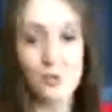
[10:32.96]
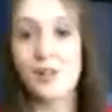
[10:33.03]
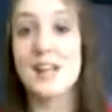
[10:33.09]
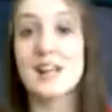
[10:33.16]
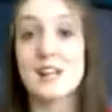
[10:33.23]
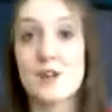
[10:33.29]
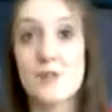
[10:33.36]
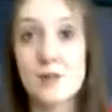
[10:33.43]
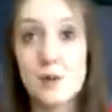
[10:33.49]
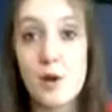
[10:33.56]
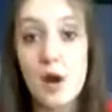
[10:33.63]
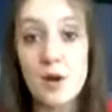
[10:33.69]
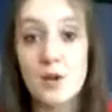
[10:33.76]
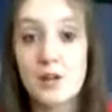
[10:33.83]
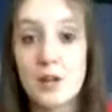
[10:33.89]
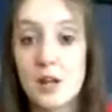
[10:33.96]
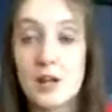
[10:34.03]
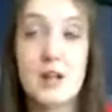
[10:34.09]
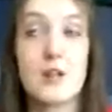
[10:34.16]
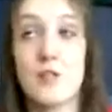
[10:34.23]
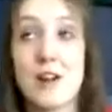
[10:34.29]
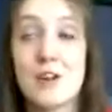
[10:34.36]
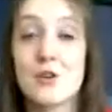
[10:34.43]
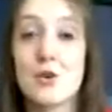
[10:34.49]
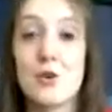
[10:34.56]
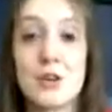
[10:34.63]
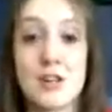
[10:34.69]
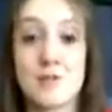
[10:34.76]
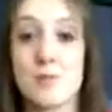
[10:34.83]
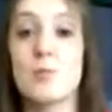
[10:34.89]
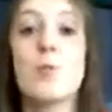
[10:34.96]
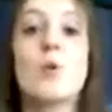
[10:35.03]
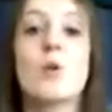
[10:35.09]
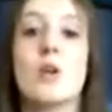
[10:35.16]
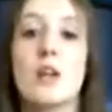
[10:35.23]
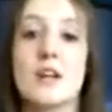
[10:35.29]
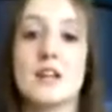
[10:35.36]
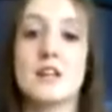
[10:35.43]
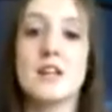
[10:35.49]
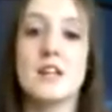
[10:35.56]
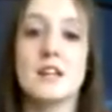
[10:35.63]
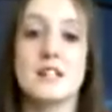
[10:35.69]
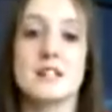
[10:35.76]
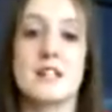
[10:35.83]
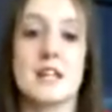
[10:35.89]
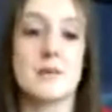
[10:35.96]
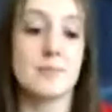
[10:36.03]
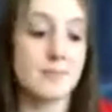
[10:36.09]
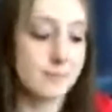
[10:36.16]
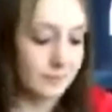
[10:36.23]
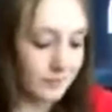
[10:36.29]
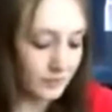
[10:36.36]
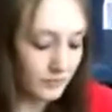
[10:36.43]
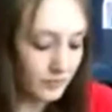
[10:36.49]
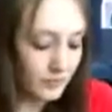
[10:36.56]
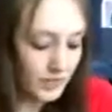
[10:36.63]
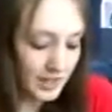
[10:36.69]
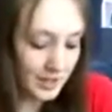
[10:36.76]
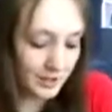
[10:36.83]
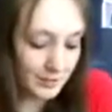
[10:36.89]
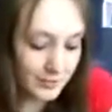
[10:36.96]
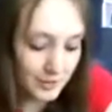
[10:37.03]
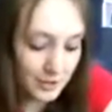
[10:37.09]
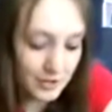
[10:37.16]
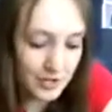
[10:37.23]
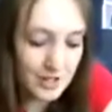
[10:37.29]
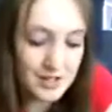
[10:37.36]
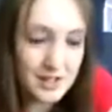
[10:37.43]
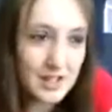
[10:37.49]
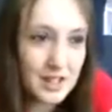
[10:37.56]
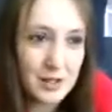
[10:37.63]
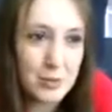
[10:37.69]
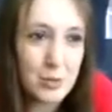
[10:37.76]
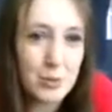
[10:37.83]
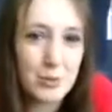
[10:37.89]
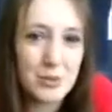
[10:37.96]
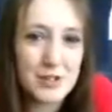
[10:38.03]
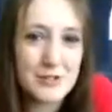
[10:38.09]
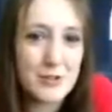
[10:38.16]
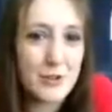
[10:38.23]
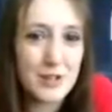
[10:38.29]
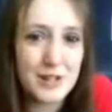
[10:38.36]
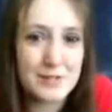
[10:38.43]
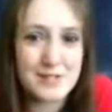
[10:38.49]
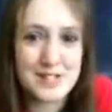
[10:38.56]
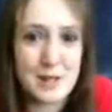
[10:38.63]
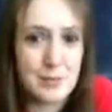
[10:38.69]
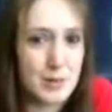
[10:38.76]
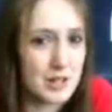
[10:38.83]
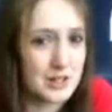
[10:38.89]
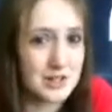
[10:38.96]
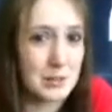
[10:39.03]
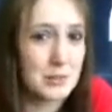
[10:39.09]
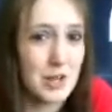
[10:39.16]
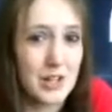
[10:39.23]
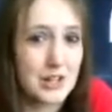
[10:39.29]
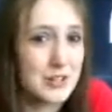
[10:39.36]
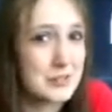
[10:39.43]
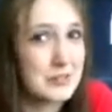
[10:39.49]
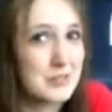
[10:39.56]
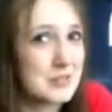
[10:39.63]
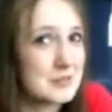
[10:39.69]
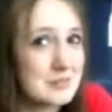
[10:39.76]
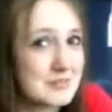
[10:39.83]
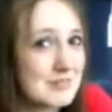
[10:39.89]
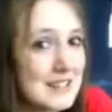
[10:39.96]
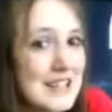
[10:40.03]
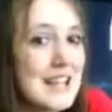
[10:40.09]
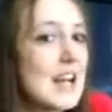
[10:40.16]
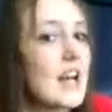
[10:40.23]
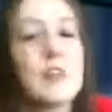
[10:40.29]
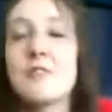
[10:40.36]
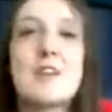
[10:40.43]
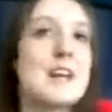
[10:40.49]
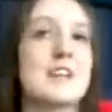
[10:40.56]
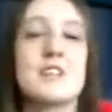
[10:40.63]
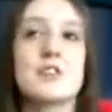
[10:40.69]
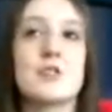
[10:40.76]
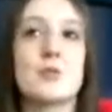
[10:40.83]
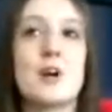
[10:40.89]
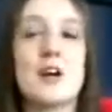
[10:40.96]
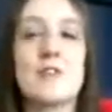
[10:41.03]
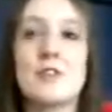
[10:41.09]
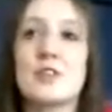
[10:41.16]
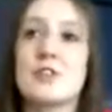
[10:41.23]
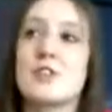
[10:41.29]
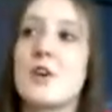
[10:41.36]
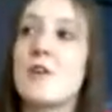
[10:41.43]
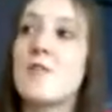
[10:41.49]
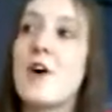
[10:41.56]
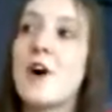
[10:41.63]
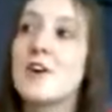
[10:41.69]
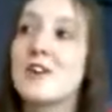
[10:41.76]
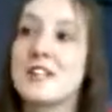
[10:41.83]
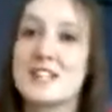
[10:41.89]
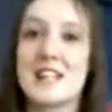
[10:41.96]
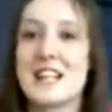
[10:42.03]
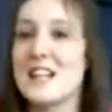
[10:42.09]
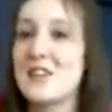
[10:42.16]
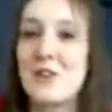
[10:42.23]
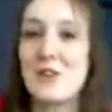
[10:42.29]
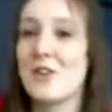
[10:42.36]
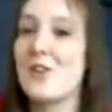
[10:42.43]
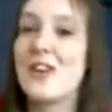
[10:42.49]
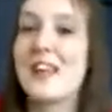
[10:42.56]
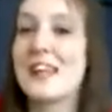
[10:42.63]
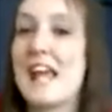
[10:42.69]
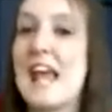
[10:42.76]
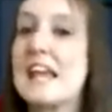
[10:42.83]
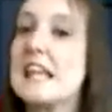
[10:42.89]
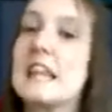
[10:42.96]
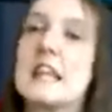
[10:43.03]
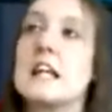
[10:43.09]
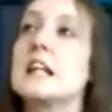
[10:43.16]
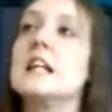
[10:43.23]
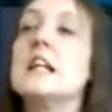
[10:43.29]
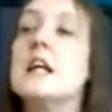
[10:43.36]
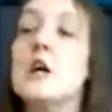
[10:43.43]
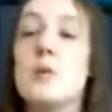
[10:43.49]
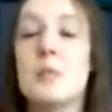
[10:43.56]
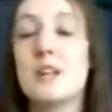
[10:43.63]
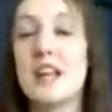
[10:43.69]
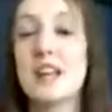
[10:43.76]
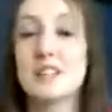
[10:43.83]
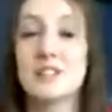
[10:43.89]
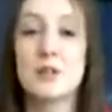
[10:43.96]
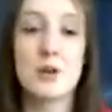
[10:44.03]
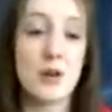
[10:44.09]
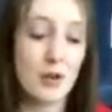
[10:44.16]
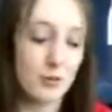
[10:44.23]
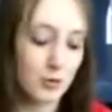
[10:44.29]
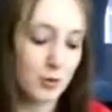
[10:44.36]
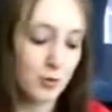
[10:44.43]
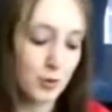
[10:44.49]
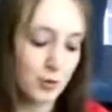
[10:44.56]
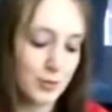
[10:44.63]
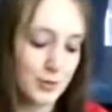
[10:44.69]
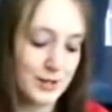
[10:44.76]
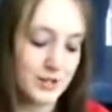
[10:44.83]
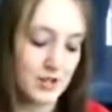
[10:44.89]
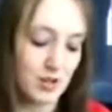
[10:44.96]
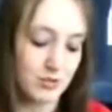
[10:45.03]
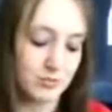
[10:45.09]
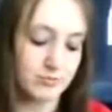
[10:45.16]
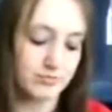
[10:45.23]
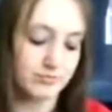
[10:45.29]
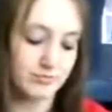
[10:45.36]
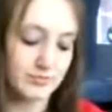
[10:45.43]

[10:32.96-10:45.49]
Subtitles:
So again, giving Randy Orton even more like steam in the feud, and it's like, cool, you've got to give CM Punk some kind of advantage or whatever, because so far he's like not got like anything. But yeah, so overall it was pretty dull.